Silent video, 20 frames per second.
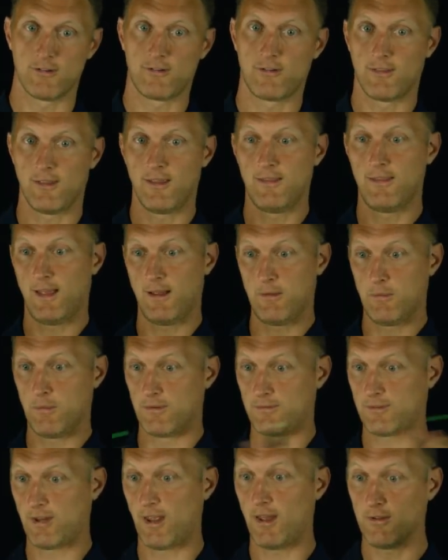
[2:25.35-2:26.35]
So then they
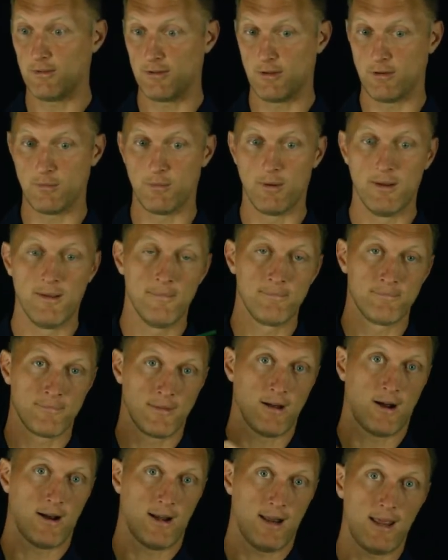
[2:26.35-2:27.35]
will tell you,
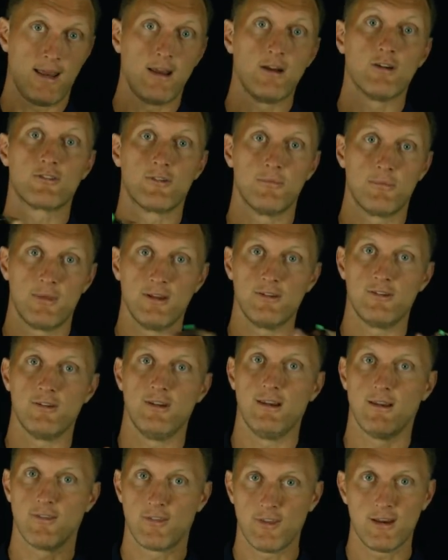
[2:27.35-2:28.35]
all right, hey, here's some things you
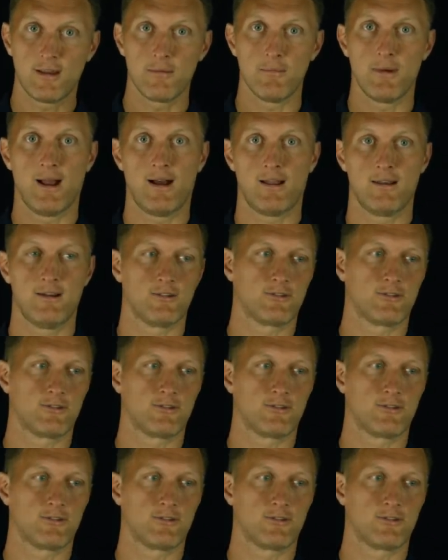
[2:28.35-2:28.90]
need to think about.